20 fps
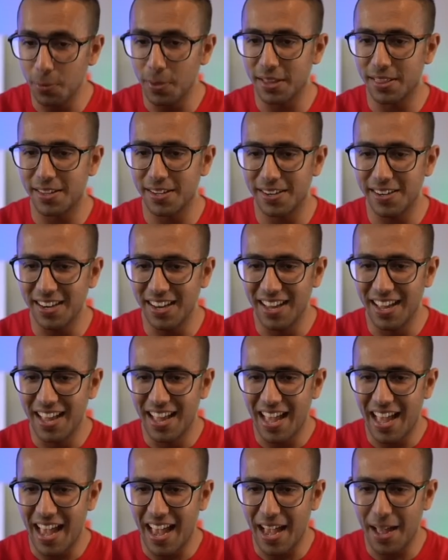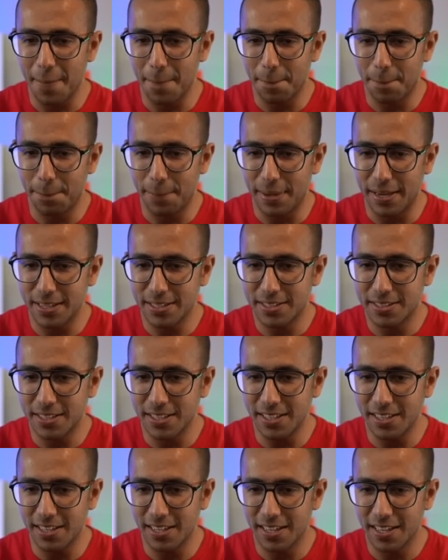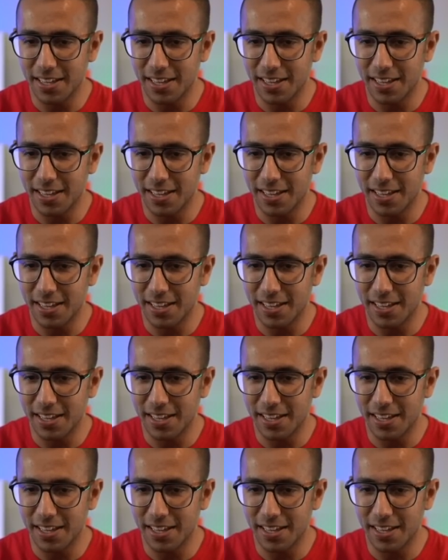method and paste it